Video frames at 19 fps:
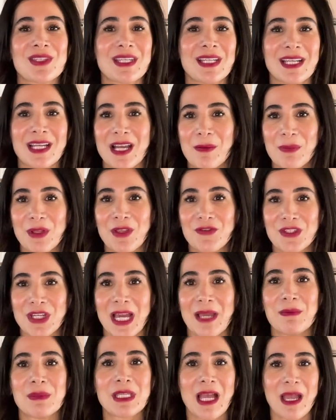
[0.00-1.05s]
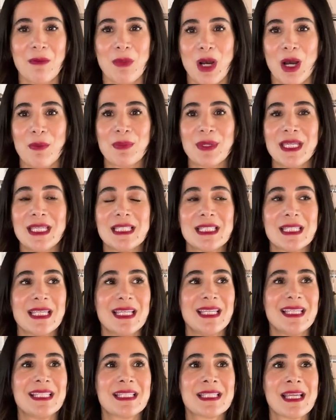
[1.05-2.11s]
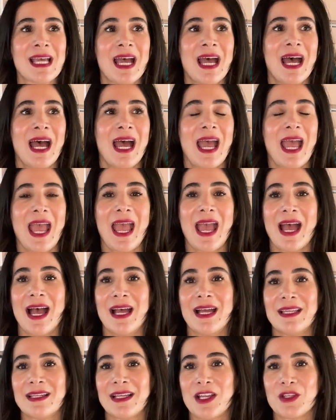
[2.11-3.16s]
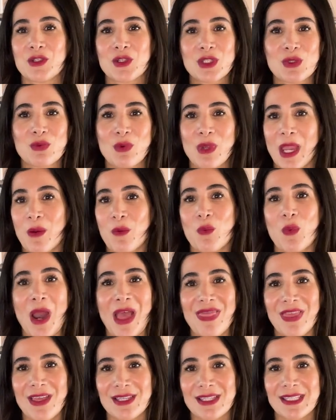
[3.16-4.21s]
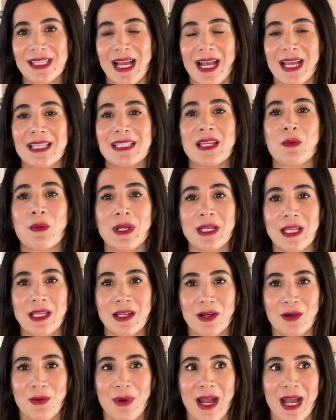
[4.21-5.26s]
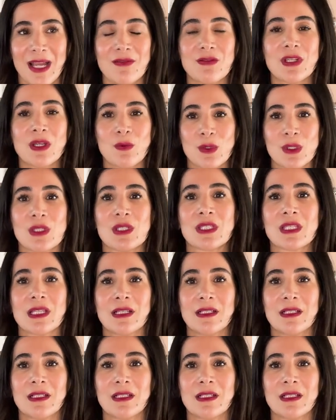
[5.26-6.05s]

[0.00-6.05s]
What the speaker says: And a couple of times I bought pieces and I just like read the size, and when it arrived, it was